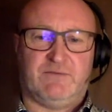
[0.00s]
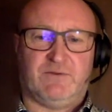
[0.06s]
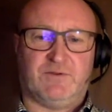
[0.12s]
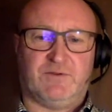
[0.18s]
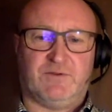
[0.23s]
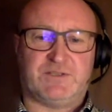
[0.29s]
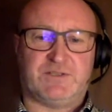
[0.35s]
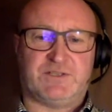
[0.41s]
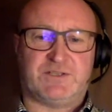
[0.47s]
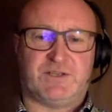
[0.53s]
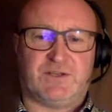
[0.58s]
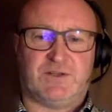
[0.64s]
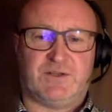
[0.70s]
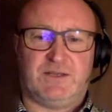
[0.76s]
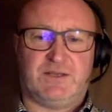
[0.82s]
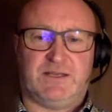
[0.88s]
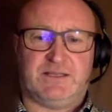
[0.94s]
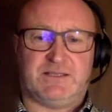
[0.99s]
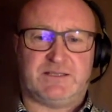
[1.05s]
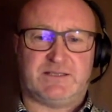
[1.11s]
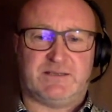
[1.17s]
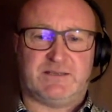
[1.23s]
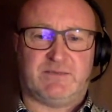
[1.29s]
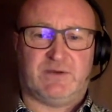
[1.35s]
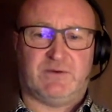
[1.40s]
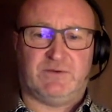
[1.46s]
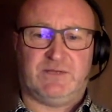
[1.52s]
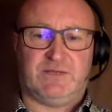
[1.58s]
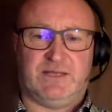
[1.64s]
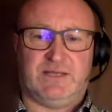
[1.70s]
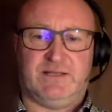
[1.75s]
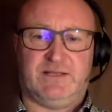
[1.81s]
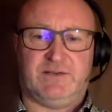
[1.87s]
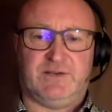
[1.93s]
Once the sun gets about
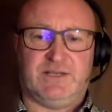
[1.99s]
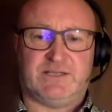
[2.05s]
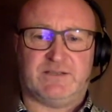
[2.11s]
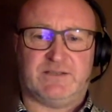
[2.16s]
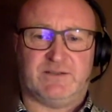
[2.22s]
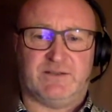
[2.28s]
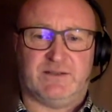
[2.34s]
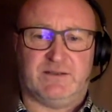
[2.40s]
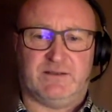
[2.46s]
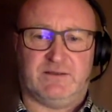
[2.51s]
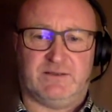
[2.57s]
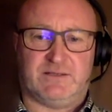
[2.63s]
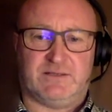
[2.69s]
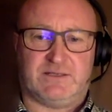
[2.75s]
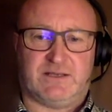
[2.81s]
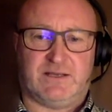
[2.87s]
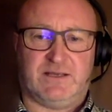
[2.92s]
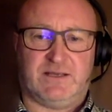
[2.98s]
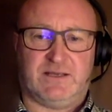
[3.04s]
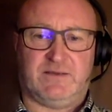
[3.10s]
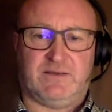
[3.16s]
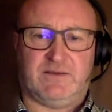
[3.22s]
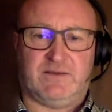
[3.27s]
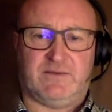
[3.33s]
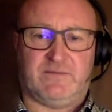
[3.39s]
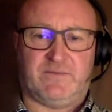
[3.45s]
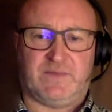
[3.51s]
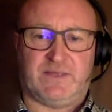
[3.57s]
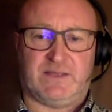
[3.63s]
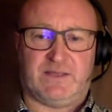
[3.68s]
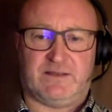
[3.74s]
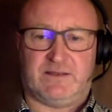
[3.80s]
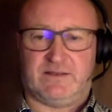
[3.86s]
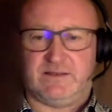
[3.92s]
10 degrees on the sky,
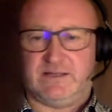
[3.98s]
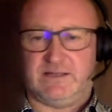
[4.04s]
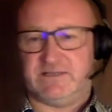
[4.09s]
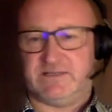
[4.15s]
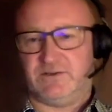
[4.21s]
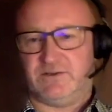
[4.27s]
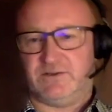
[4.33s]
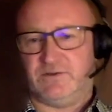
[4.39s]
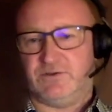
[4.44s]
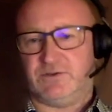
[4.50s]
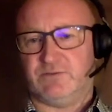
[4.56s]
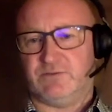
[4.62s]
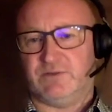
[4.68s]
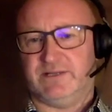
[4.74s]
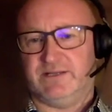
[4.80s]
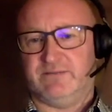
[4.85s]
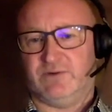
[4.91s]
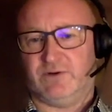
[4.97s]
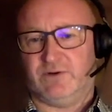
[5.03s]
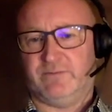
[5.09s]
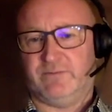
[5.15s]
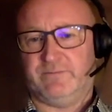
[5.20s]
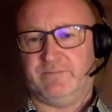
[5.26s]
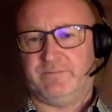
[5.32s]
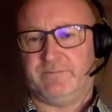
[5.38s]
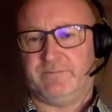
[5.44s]
it's not usable anymore.